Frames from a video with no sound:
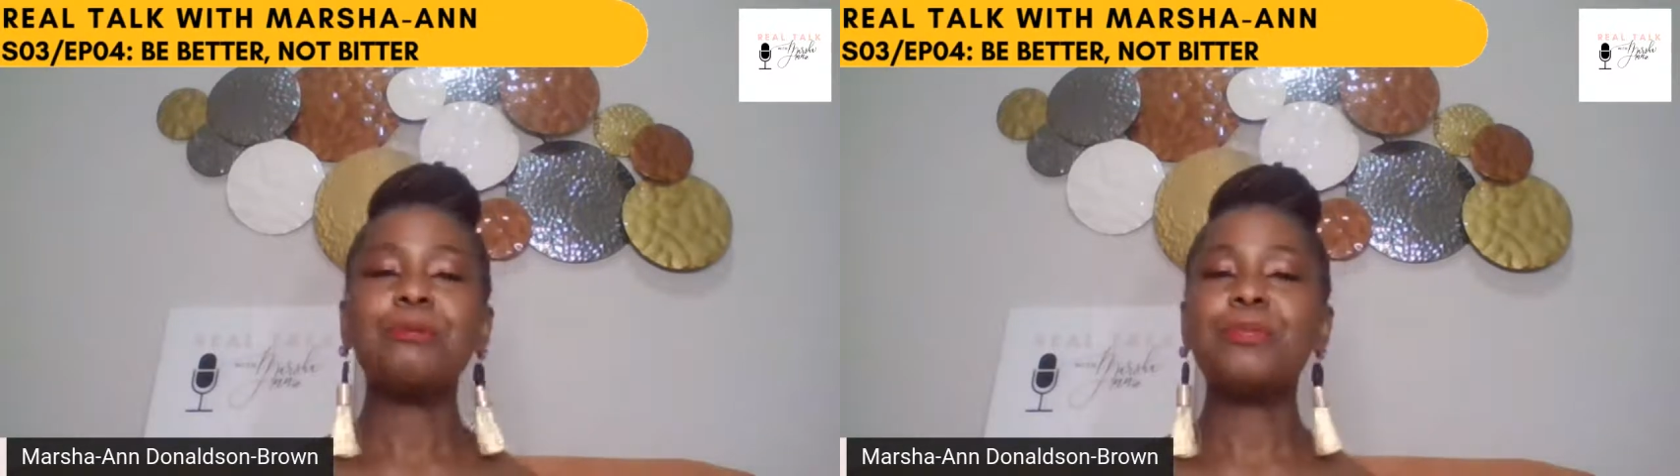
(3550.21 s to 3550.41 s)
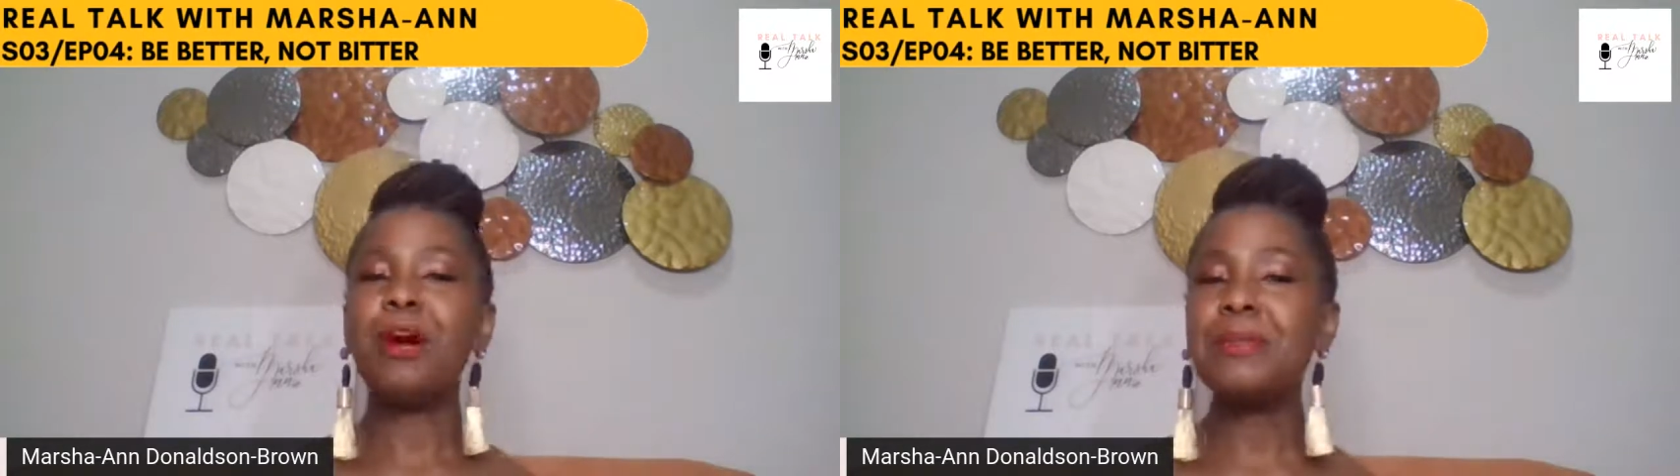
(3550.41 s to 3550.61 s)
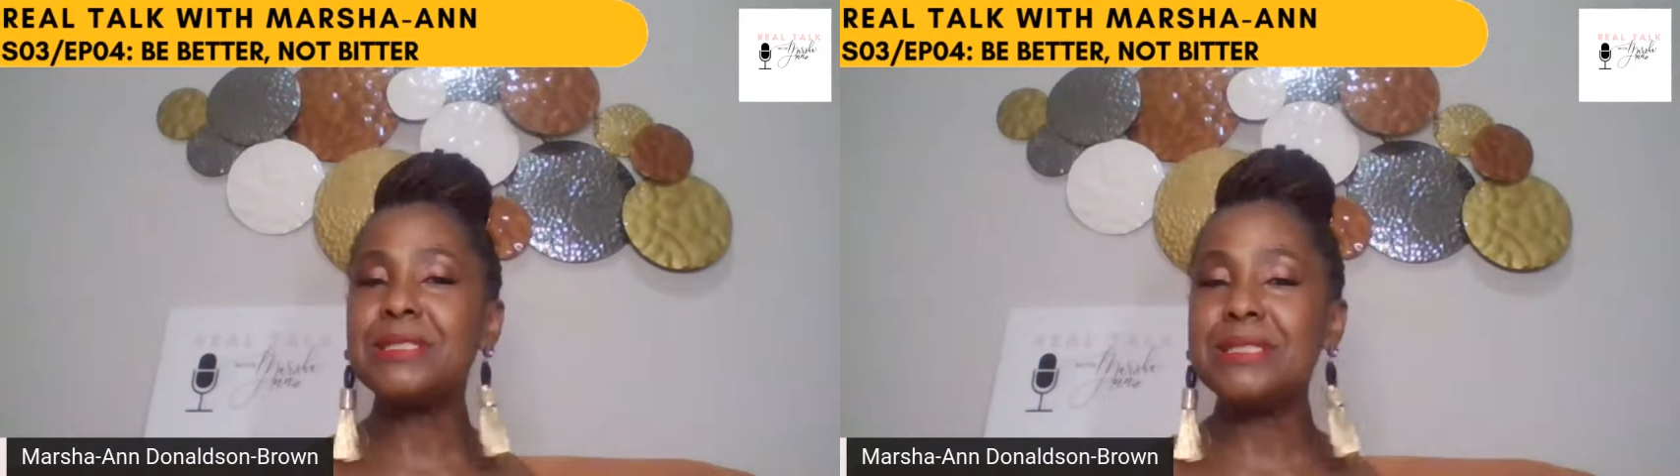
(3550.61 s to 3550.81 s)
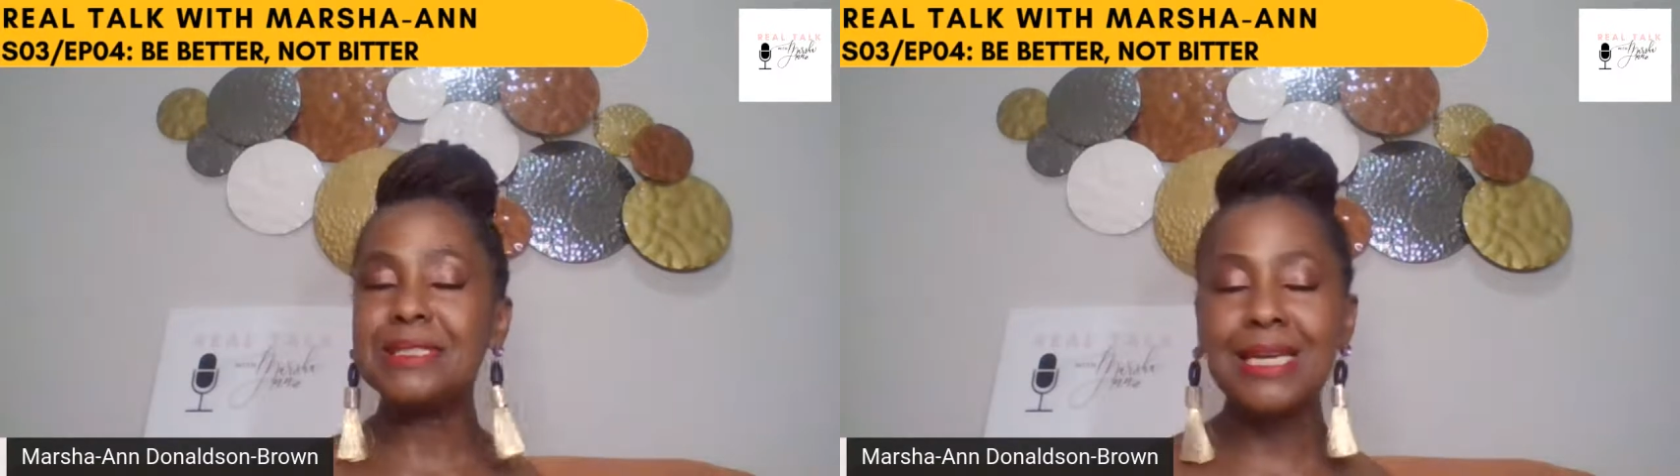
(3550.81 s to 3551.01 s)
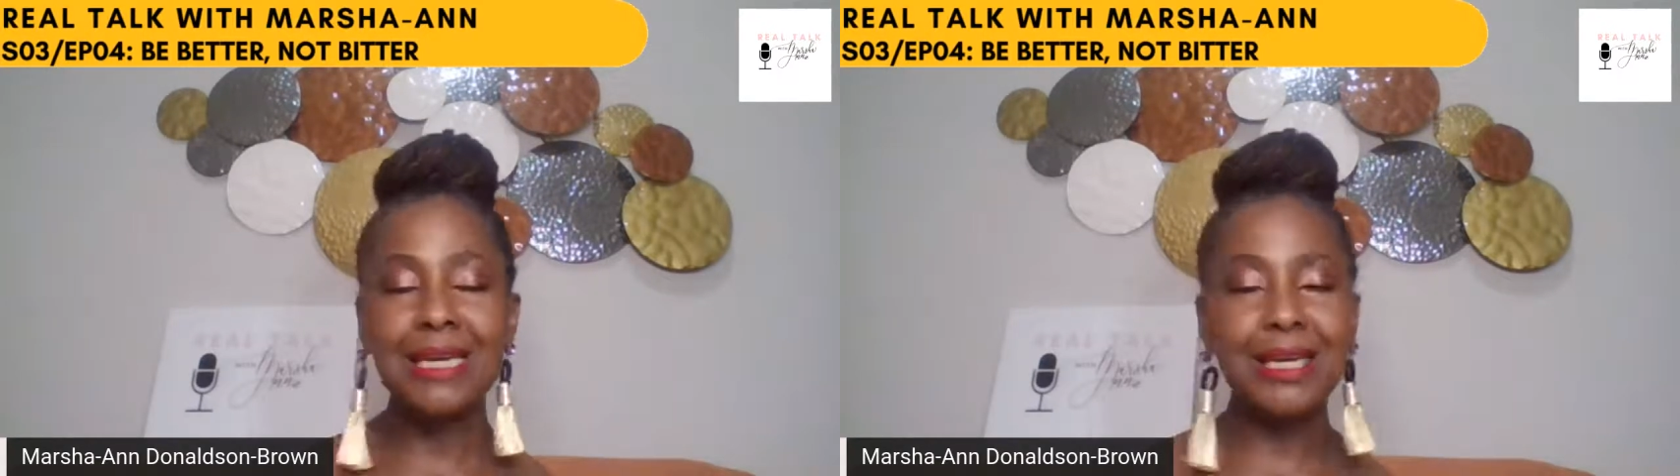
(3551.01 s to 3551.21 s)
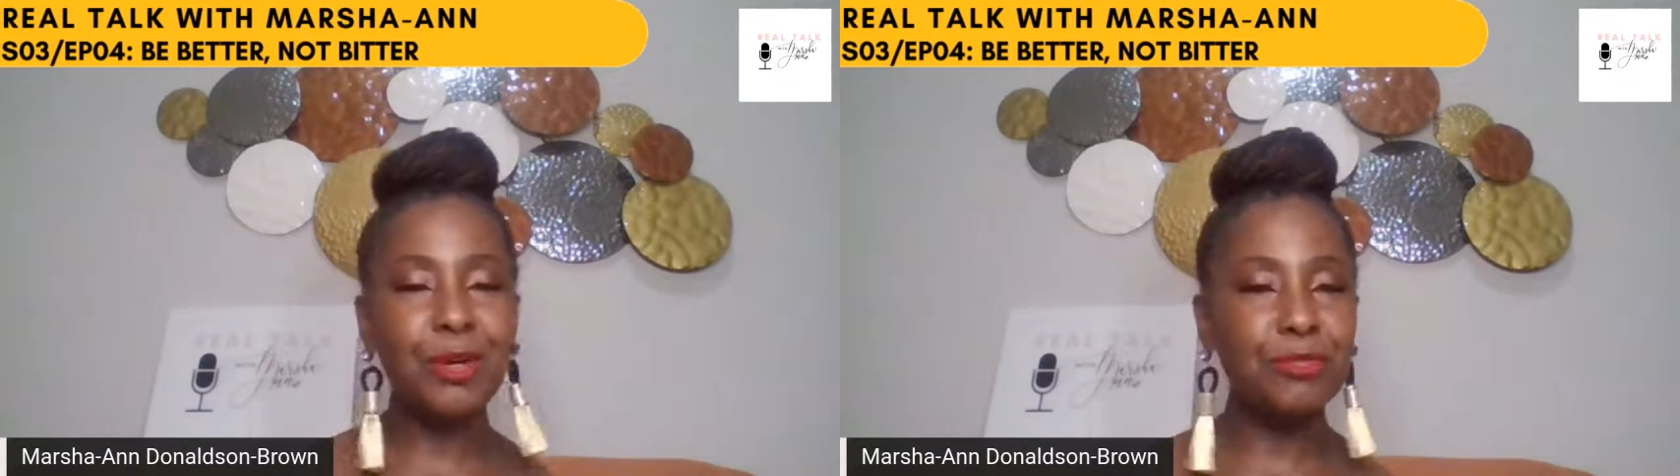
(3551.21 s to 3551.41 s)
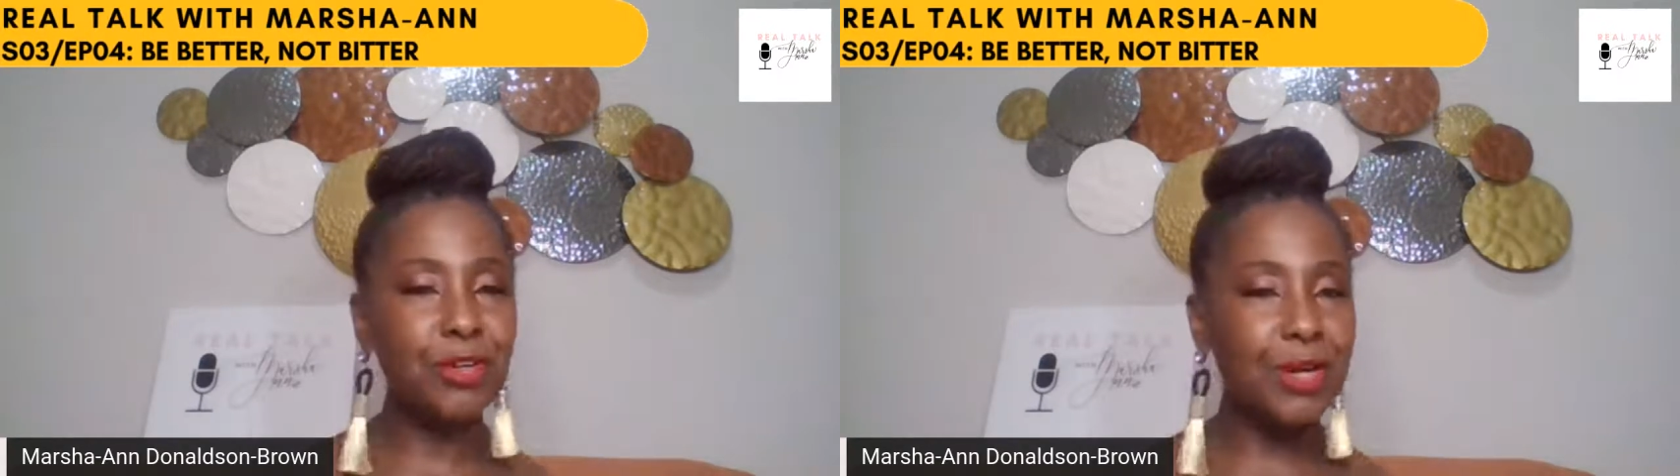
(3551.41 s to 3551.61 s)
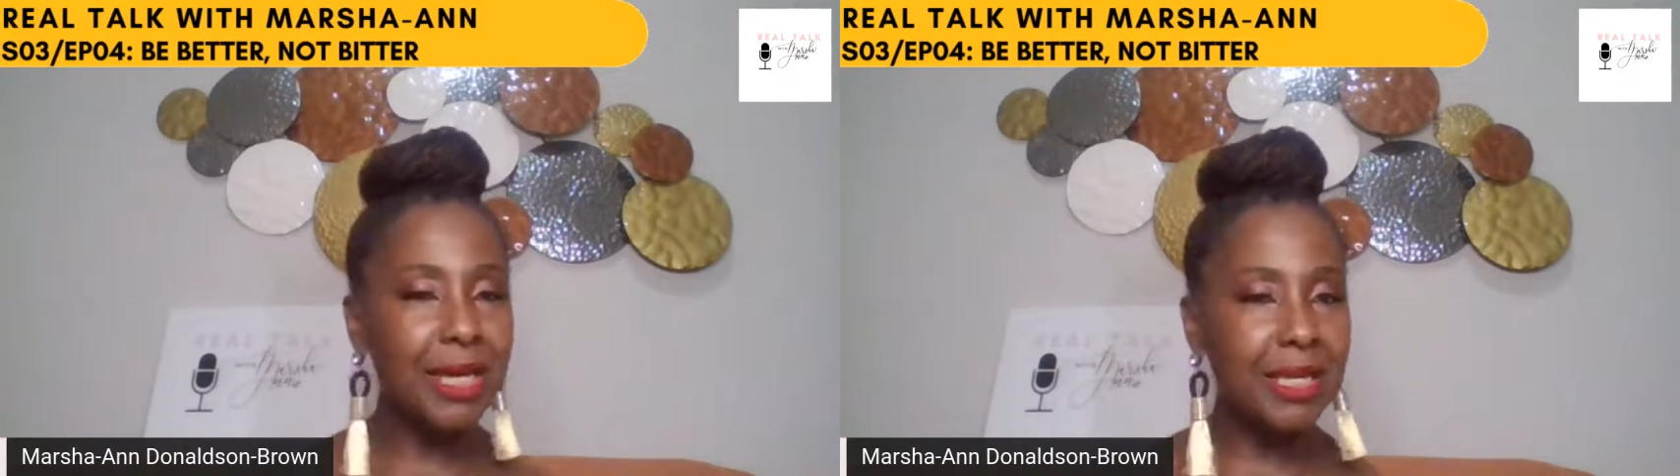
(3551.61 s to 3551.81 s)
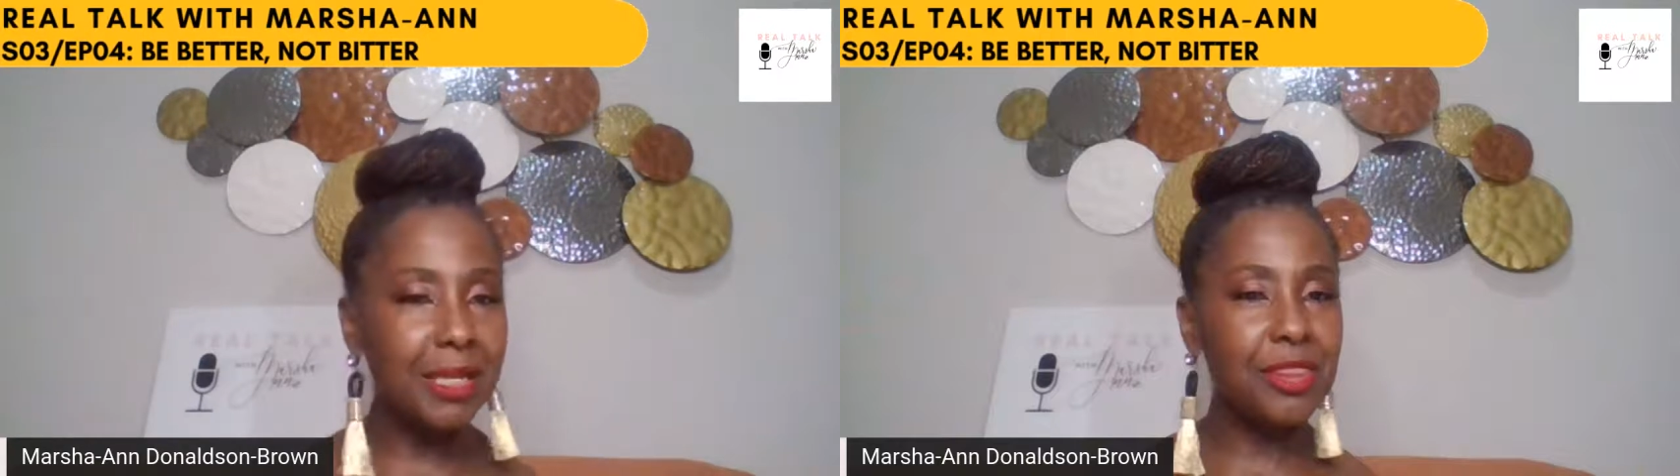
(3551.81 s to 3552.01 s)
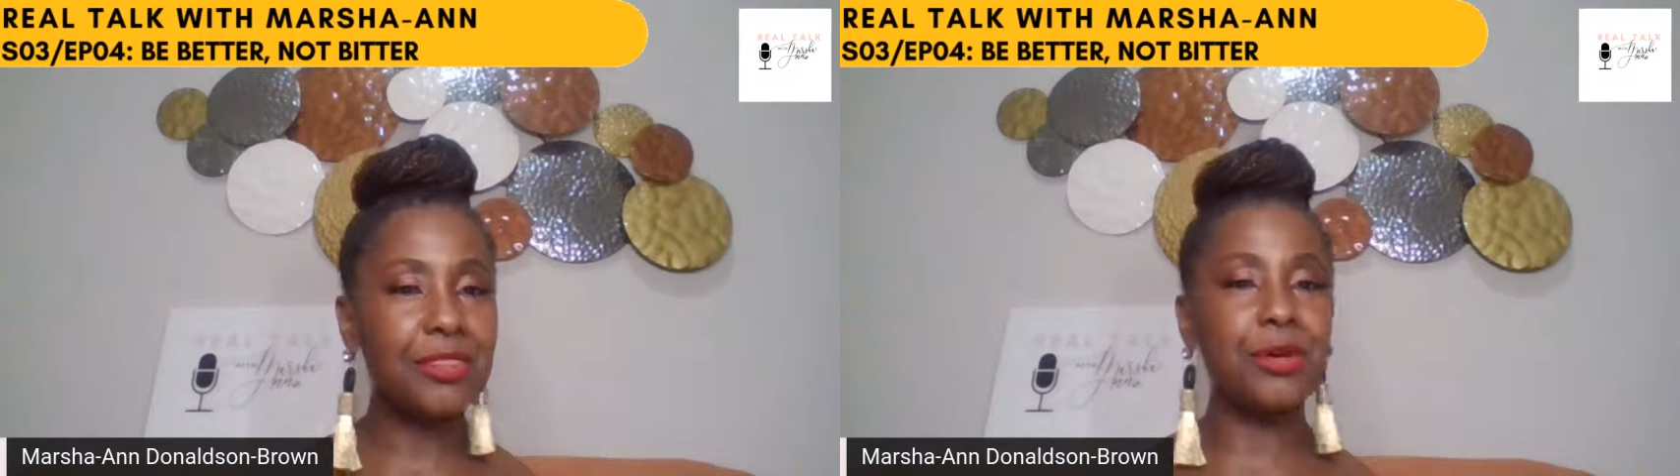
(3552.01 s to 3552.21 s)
Promise to take care of your health,